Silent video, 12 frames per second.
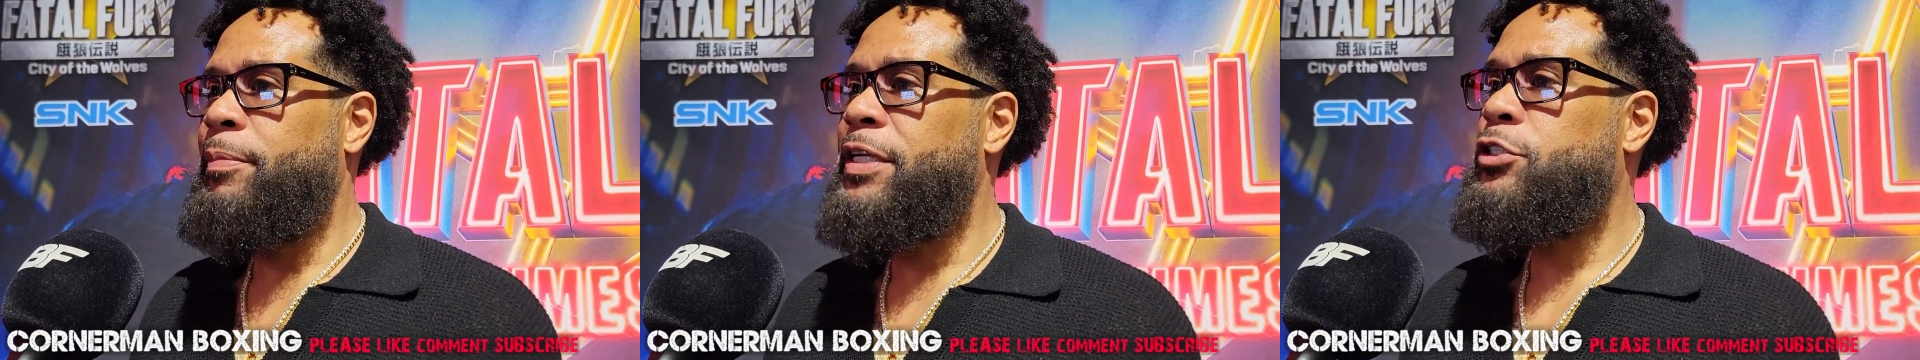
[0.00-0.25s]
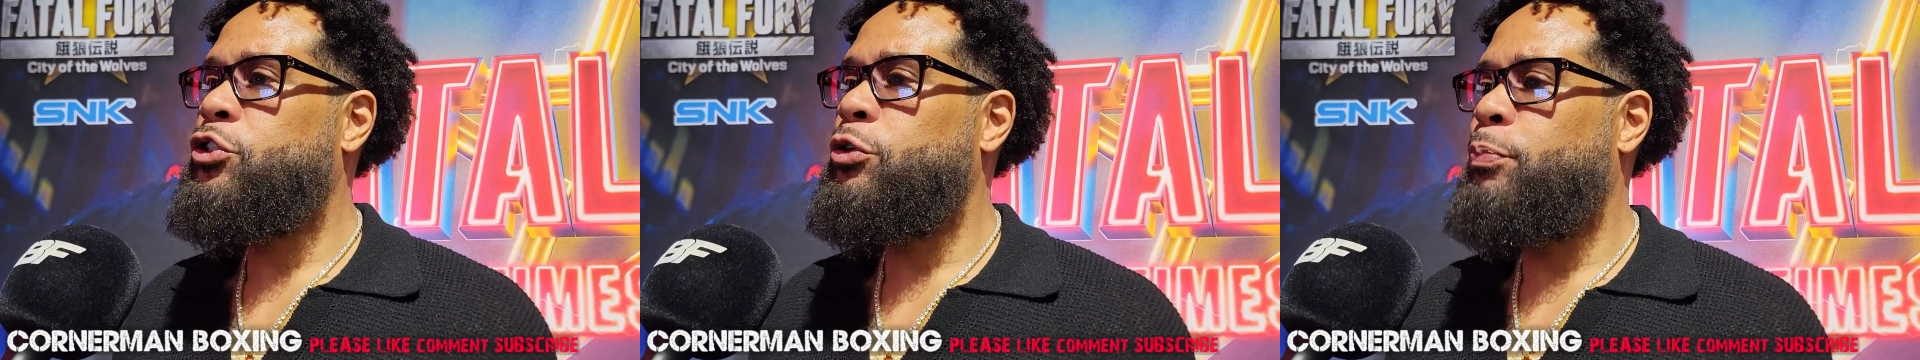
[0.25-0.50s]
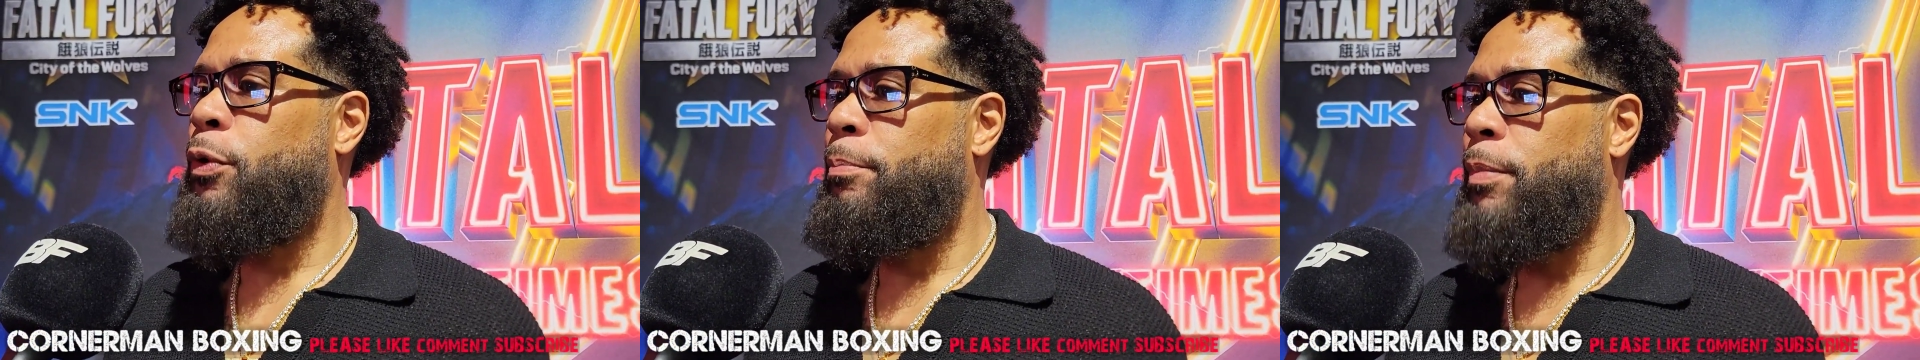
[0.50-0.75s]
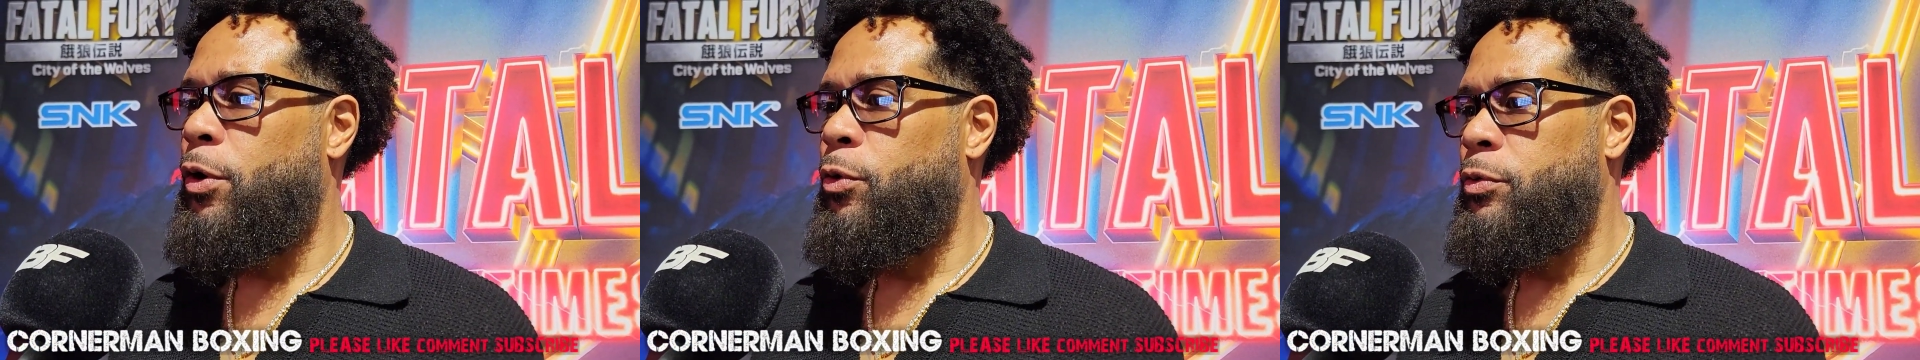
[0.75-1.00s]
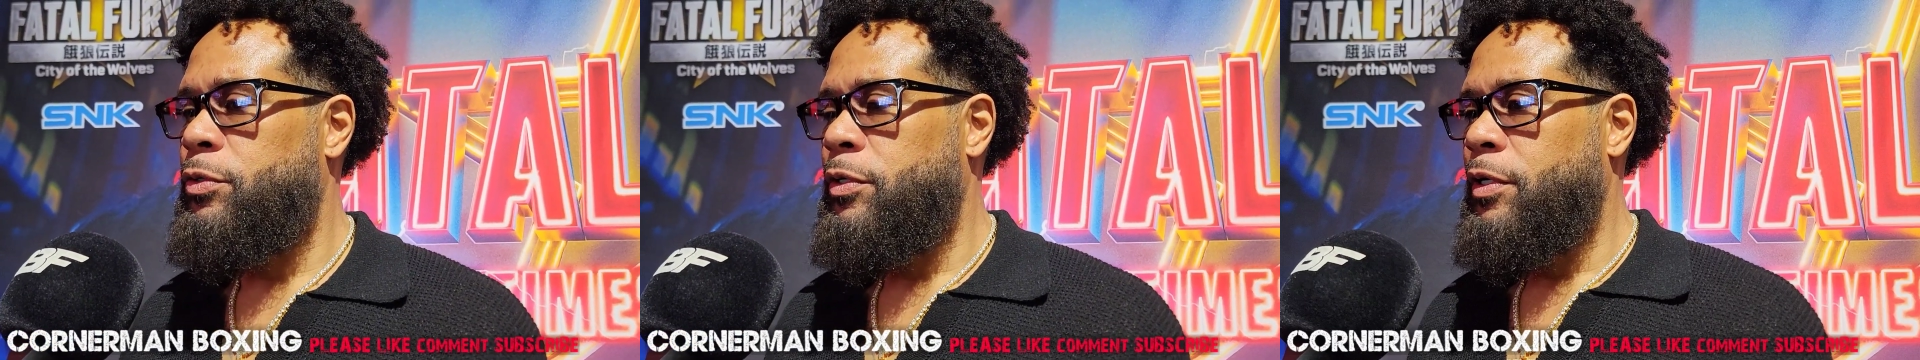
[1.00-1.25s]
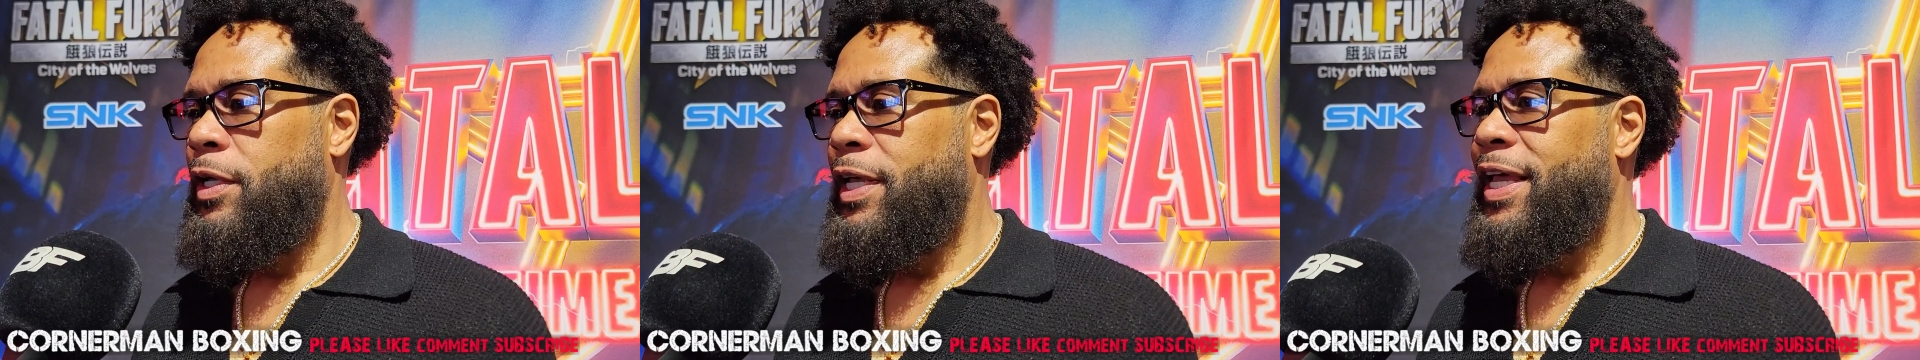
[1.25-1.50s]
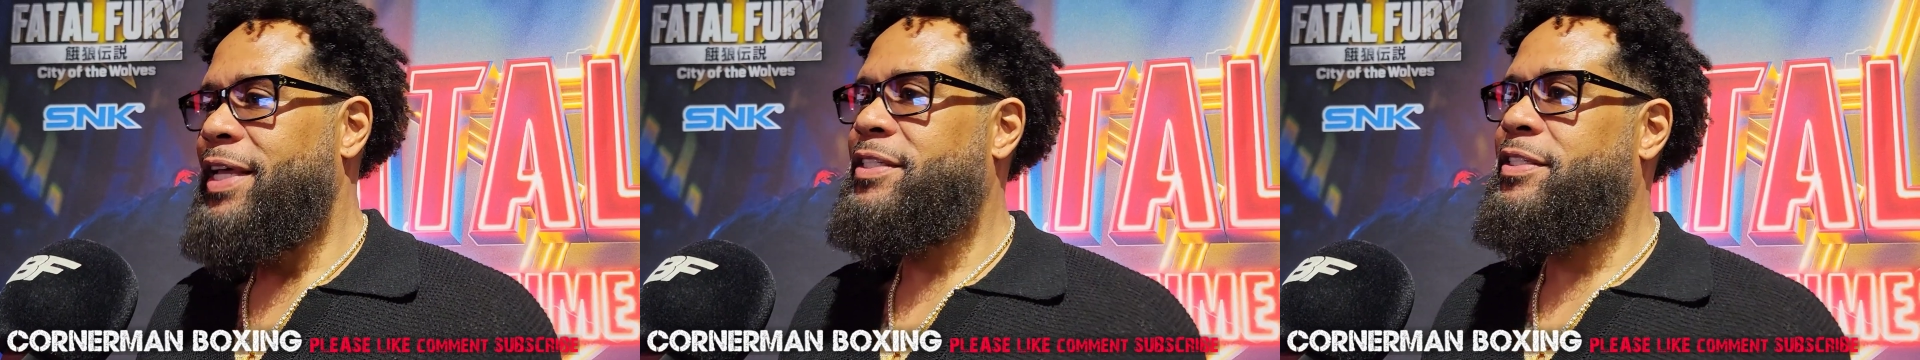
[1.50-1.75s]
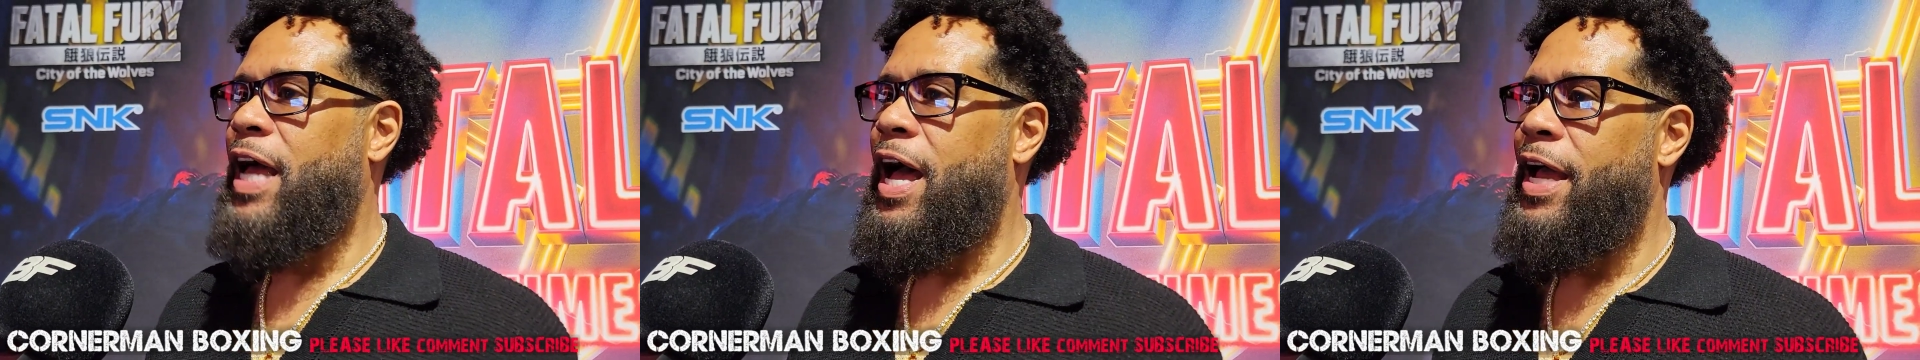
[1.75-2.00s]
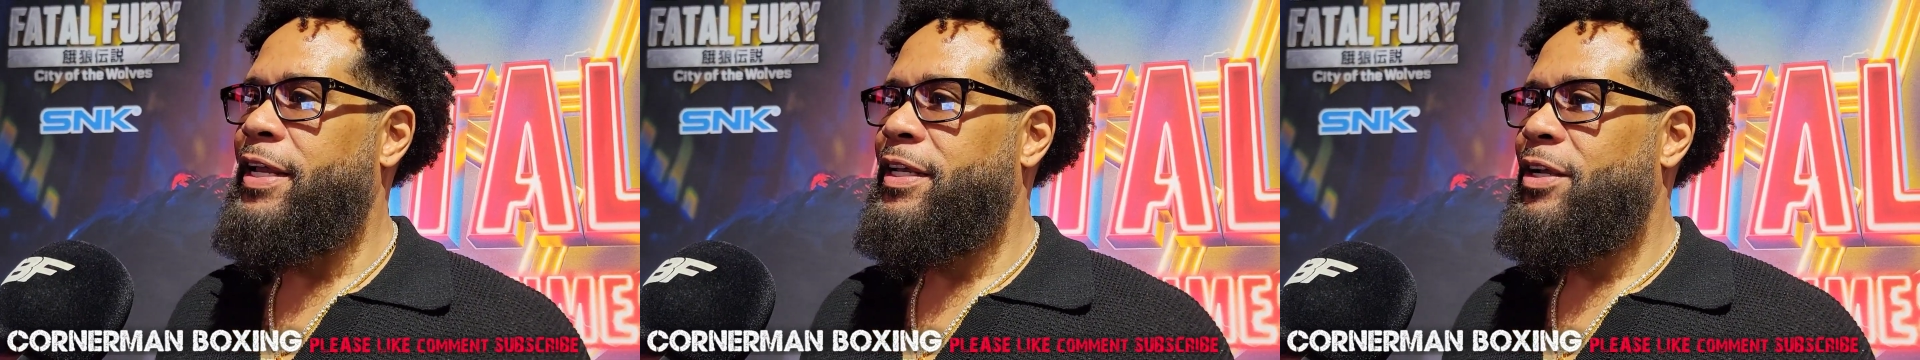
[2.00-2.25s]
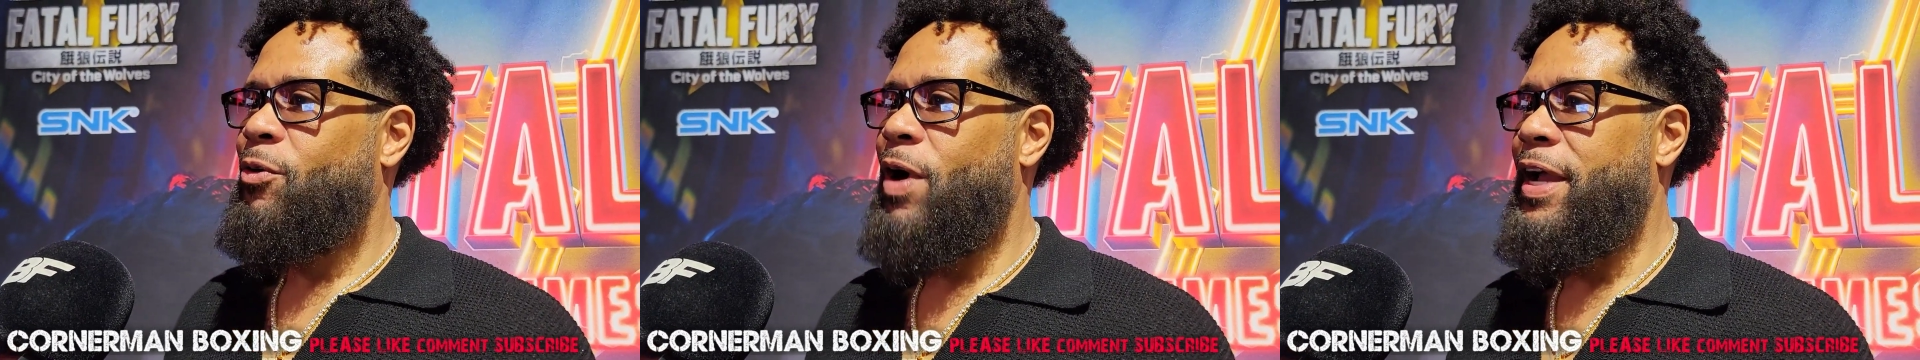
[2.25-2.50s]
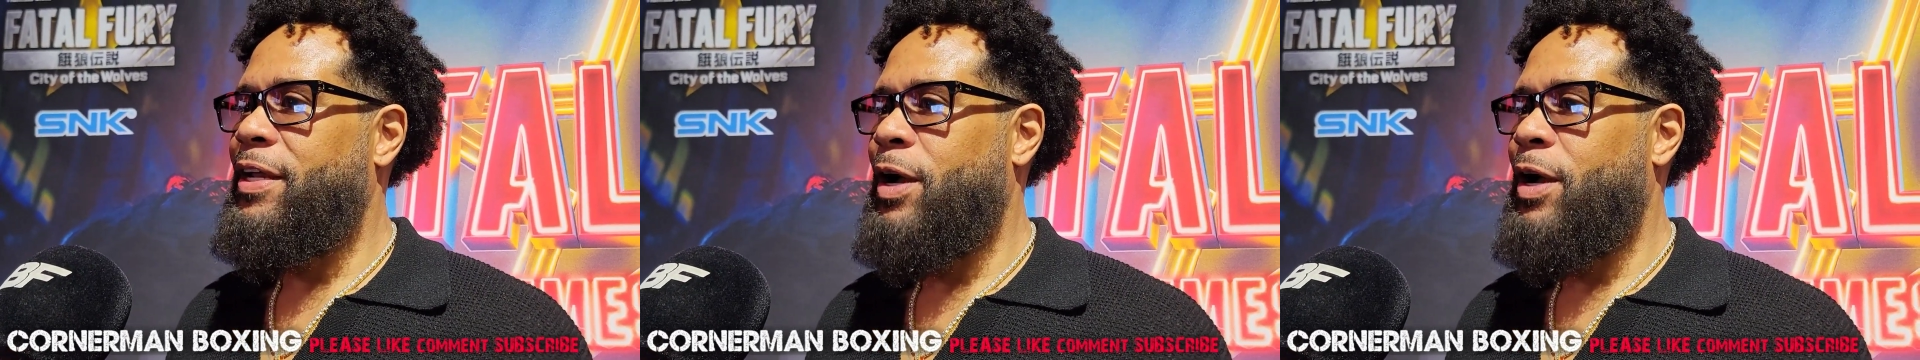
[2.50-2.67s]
is to promote his side, right?